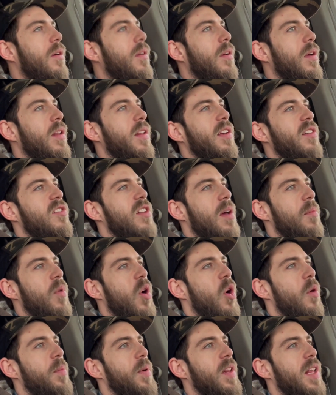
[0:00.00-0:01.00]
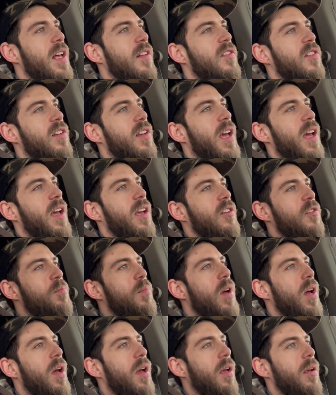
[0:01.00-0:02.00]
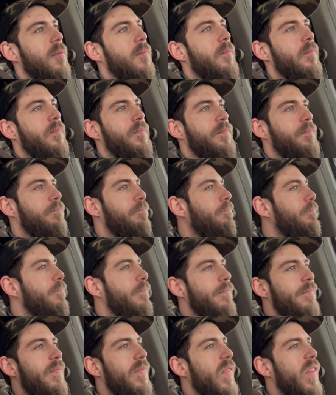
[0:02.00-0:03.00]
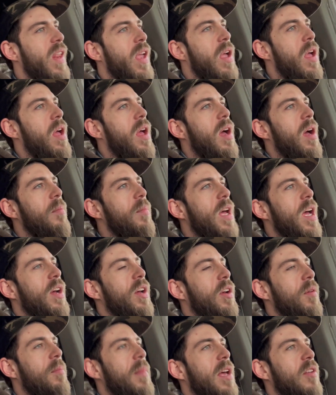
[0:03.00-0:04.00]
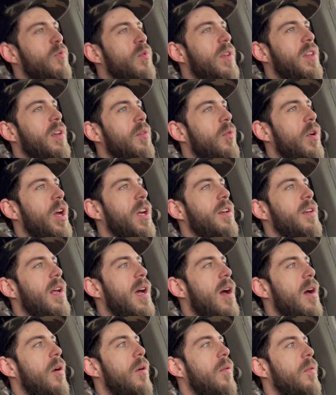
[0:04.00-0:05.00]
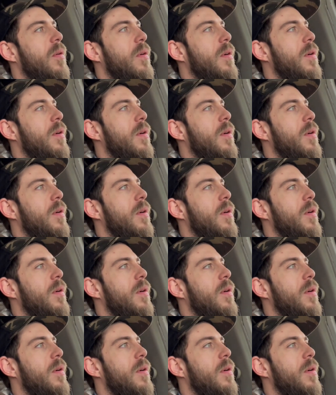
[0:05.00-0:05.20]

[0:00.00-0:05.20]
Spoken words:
At least I'm hoping that's the case, but I'm not gonna mess with it right now.